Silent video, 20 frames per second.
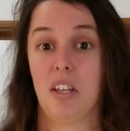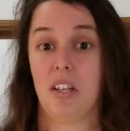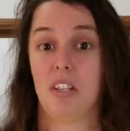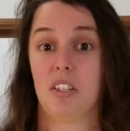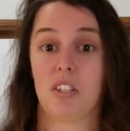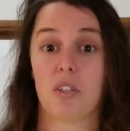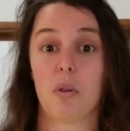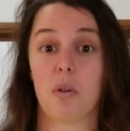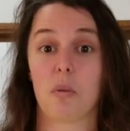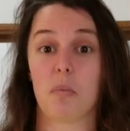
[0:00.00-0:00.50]

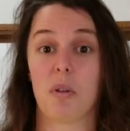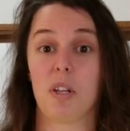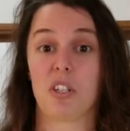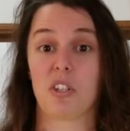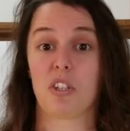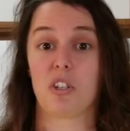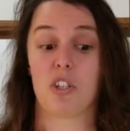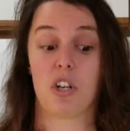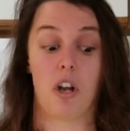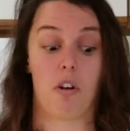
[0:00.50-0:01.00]
solar
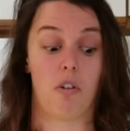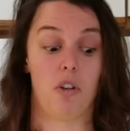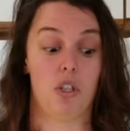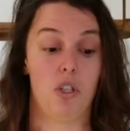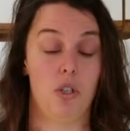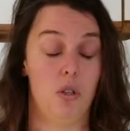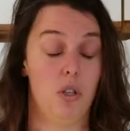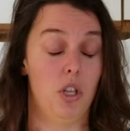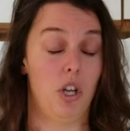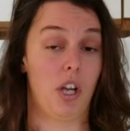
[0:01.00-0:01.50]
plexus chakra
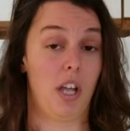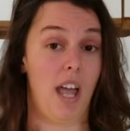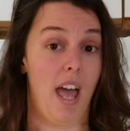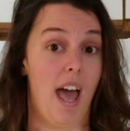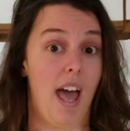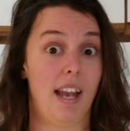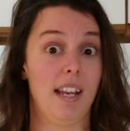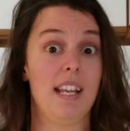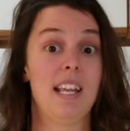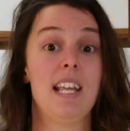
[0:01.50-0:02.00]
to look
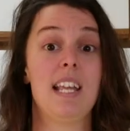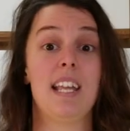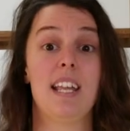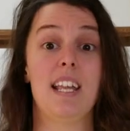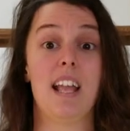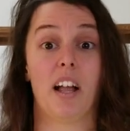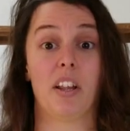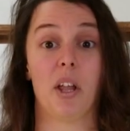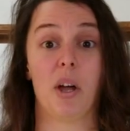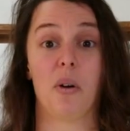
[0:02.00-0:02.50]
at
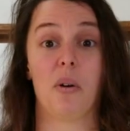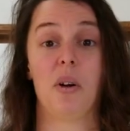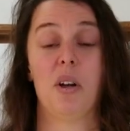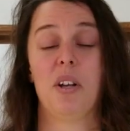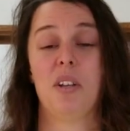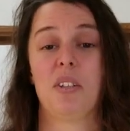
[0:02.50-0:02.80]
yellow.